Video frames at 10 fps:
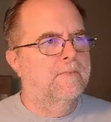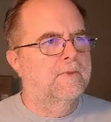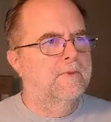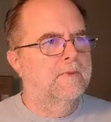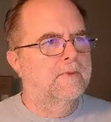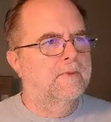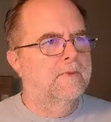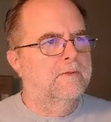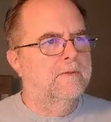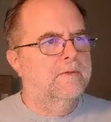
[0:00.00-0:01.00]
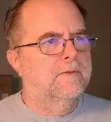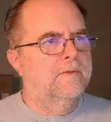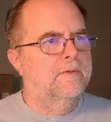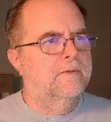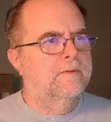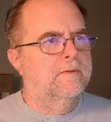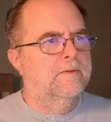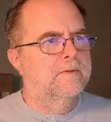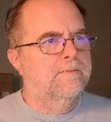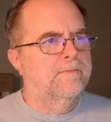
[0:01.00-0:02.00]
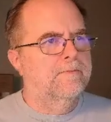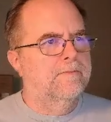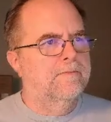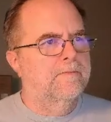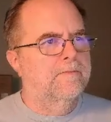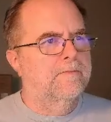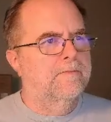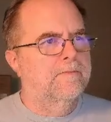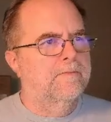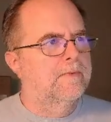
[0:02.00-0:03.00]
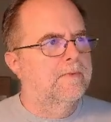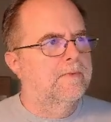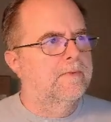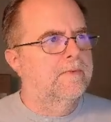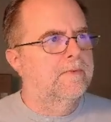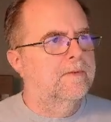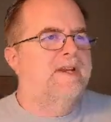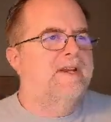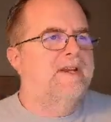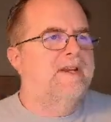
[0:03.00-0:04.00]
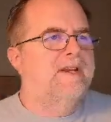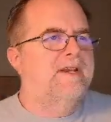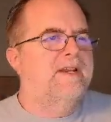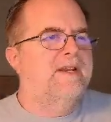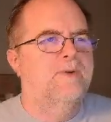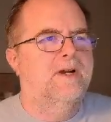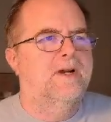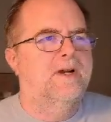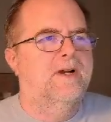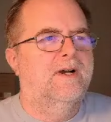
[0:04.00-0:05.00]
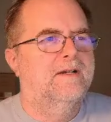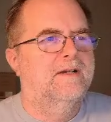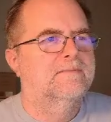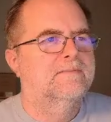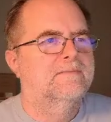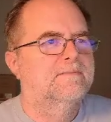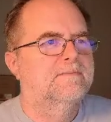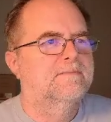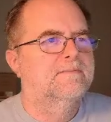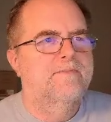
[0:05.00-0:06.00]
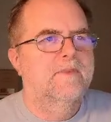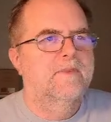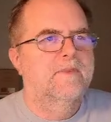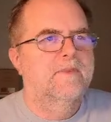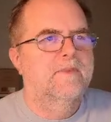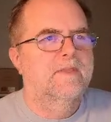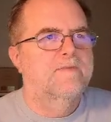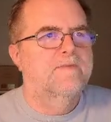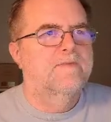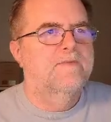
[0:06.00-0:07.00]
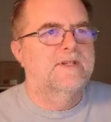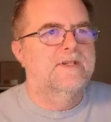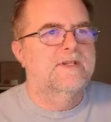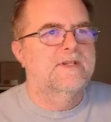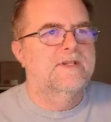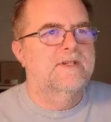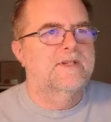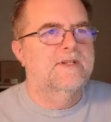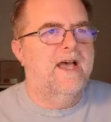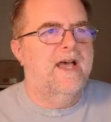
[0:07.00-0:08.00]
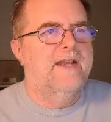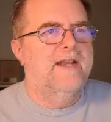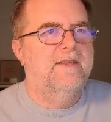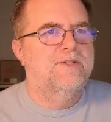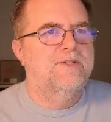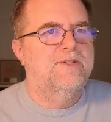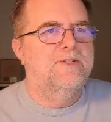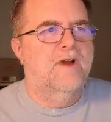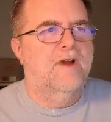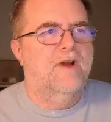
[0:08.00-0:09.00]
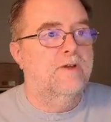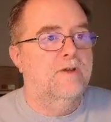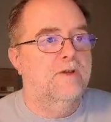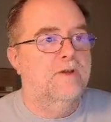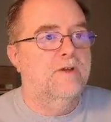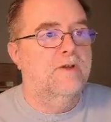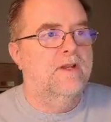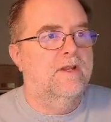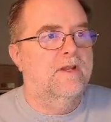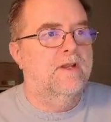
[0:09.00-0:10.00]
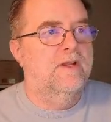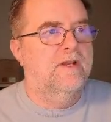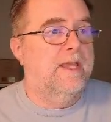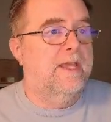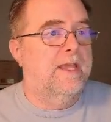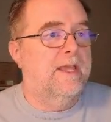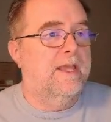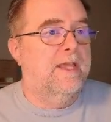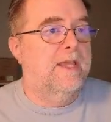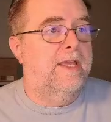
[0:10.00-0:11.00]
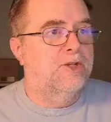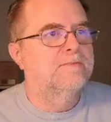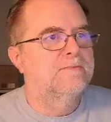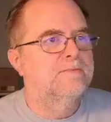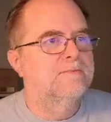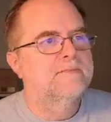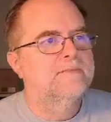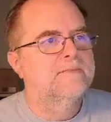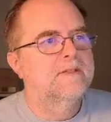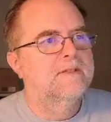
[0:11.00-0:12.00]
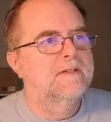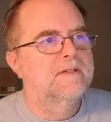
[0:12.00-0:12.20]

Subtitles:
It would be pretty neat to, if someone designed an area that you were from, or that you, an area that you knew. That would be pretty neat. So I can imagine if someone was